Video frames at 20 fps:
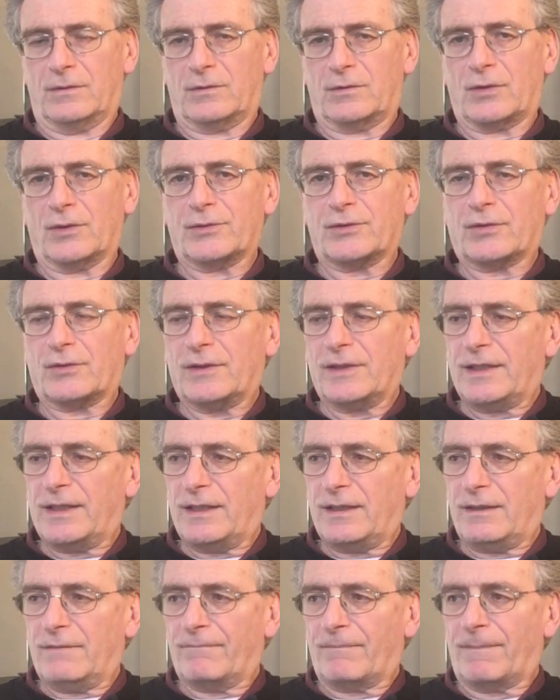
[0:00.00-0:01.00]

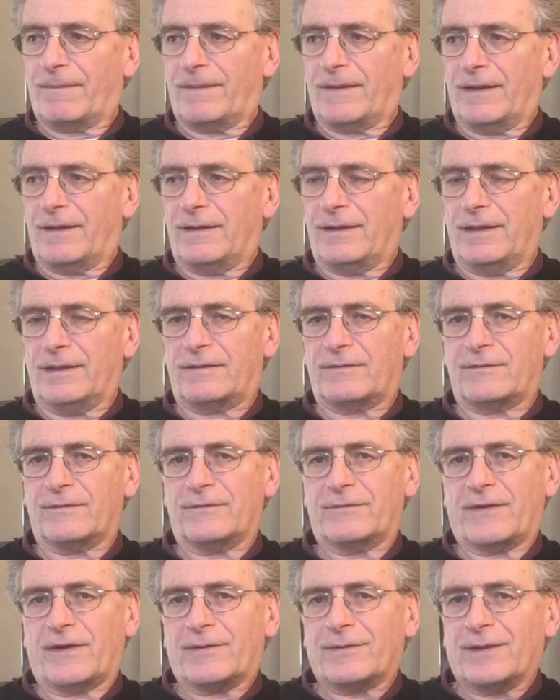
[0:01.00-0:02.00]
Totally, it's
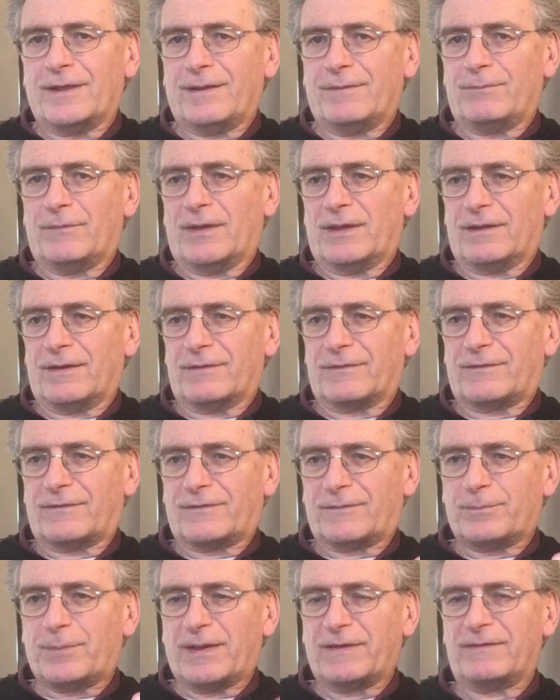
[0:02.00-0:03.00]
a very
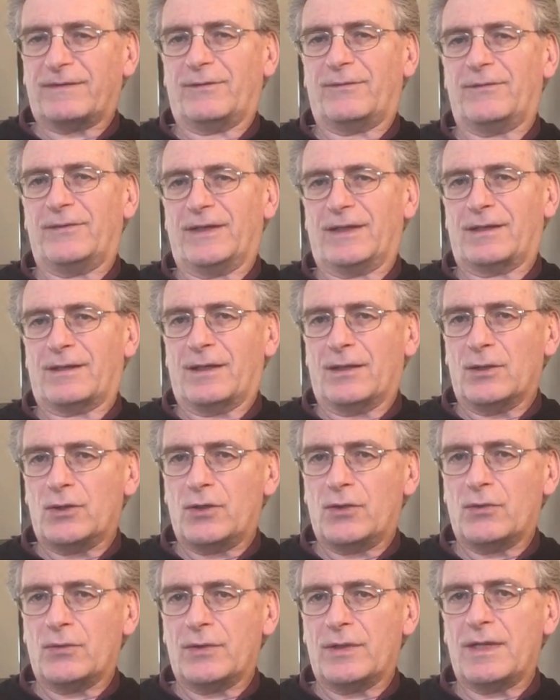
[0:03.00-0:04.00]
specific,
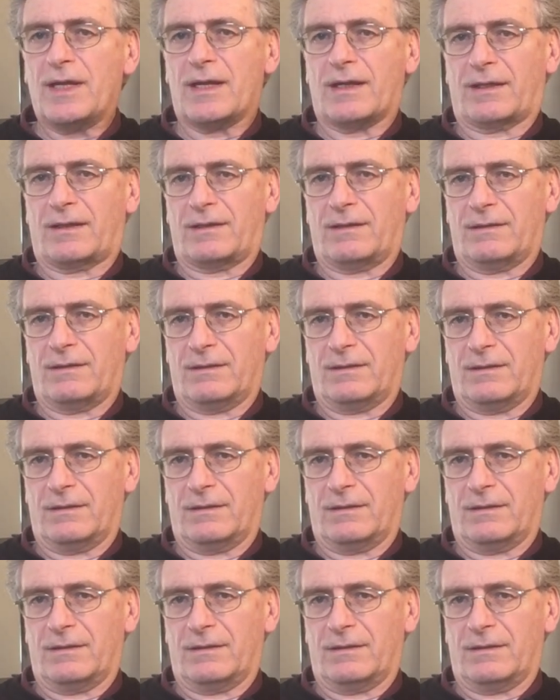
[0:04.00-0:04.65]
unique